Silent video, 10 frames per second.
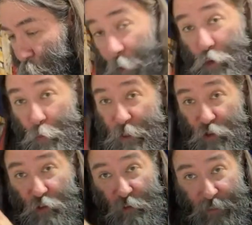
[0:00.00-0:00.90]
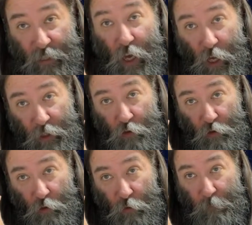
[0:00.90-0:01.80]
which we sit
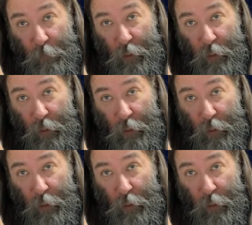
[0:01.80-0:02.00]
under